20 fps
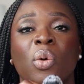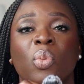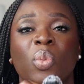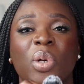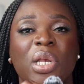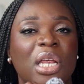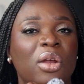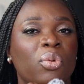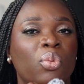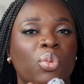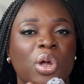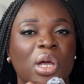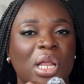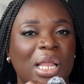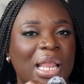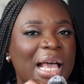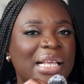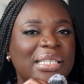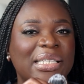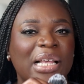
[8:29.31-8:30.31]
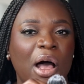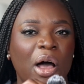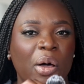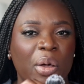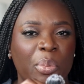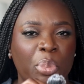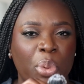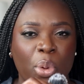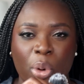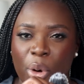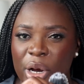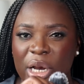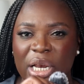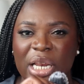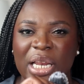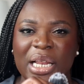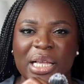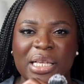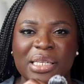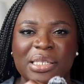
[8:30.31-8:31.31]
We didn't realize how
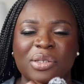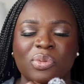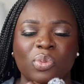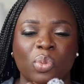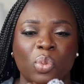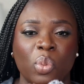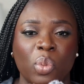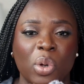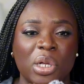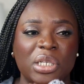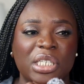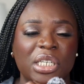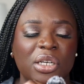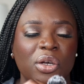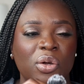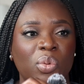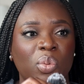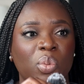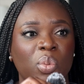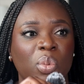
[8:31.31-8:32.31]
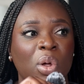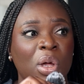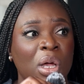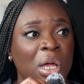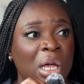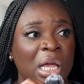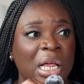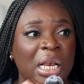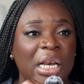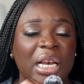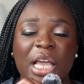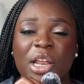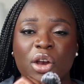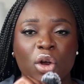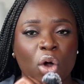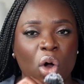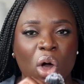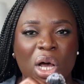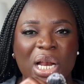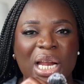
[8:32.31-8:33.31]
important it is until
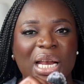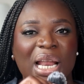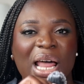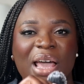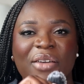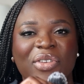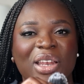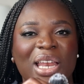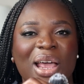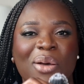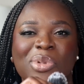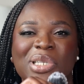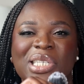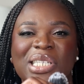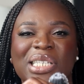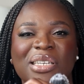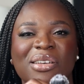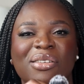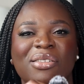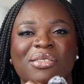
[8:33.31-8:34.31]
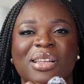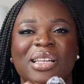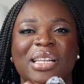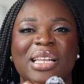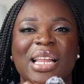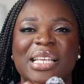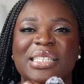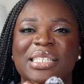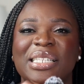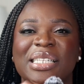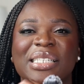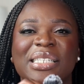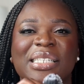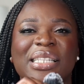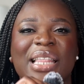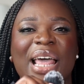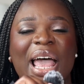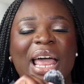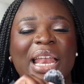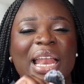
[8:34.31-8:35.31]
later on in life. And that was still lessons
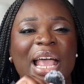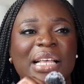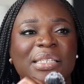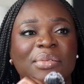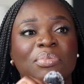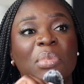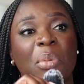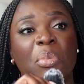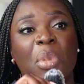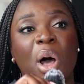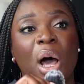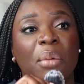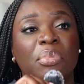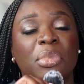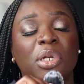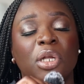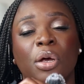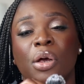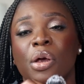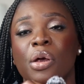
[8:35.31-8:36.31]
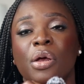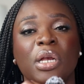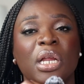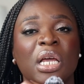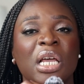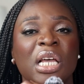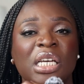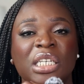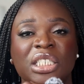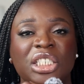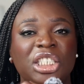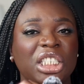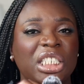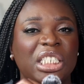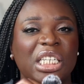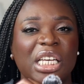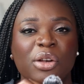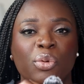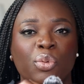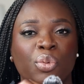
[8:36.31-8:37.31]
that, as my mom learned, she
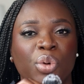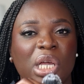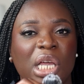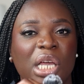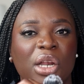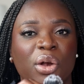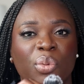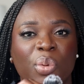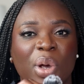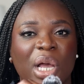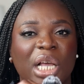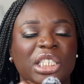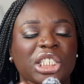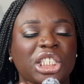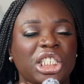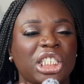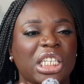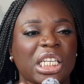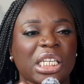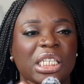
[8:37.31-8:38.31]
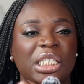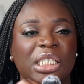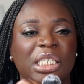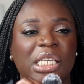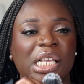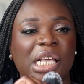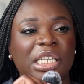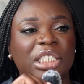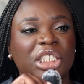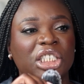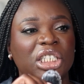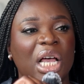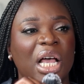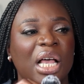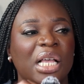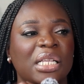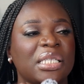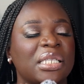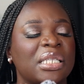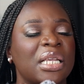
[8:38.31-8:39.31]
didn't reiterate. She didn't teach
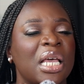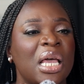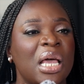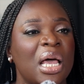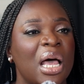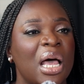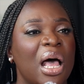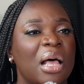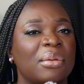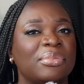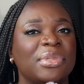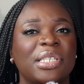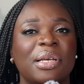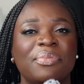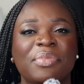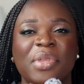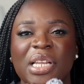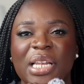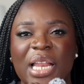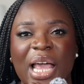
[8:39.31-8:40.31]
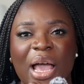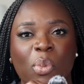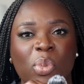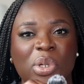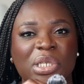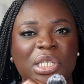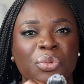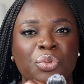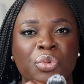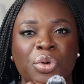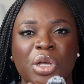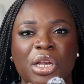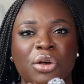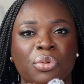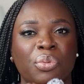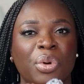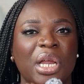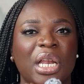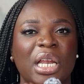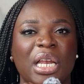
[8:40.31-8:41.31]
us something that wasn't
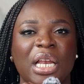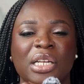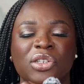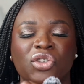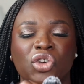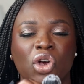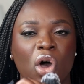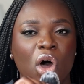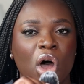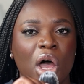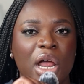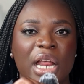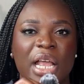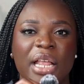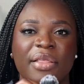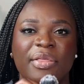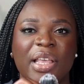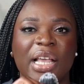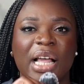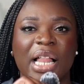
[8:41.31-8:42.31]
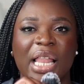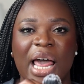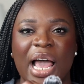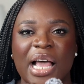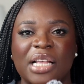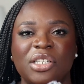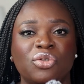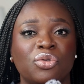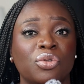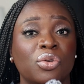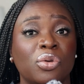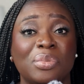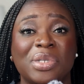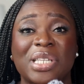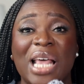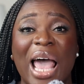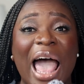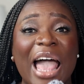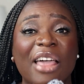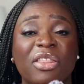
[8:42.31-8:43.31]
reiterated and taught in the
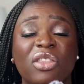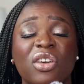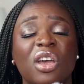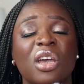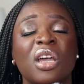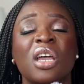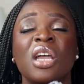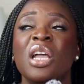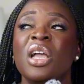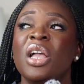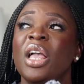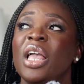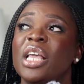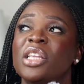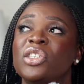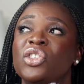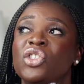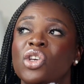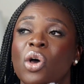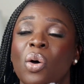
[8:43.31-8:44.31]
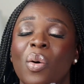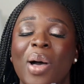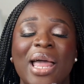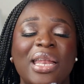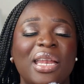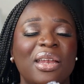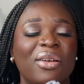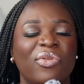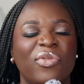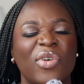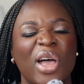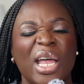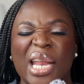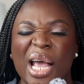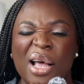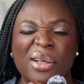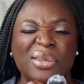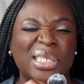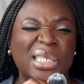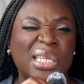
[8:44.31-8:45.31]
classrooms either. And so I didn't find
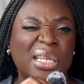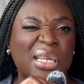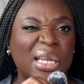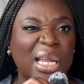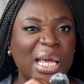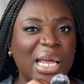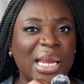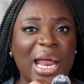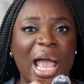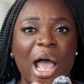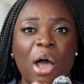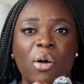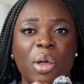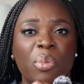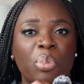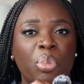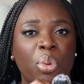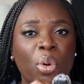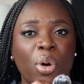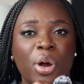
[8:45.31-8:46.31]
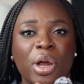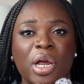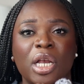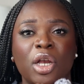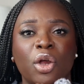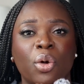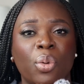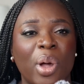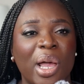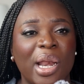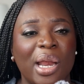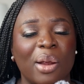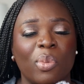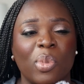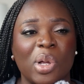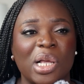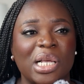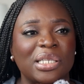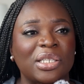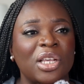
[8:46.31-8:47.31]
out till late how important credit
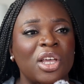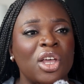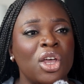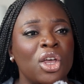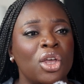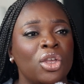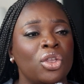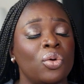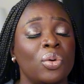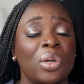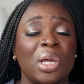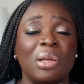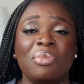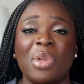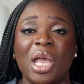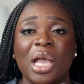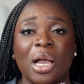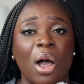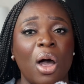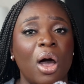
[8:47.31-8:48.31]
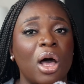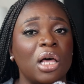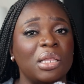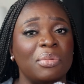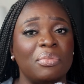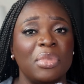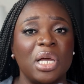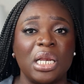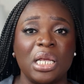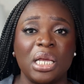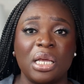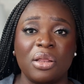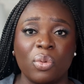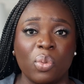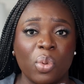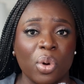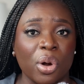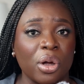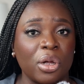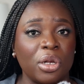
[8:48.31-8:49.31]
was. You can make all the money in the
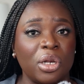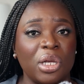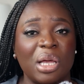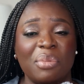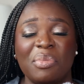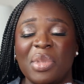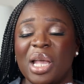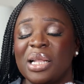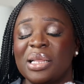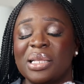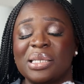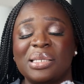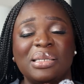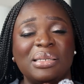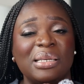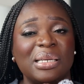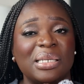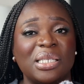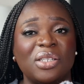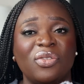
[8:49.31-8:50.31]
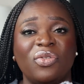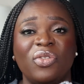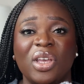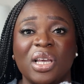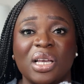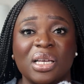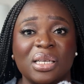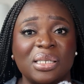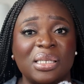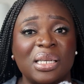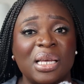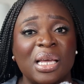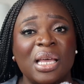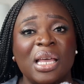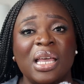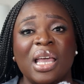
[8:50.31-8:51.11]
world. You can make the 6 figures.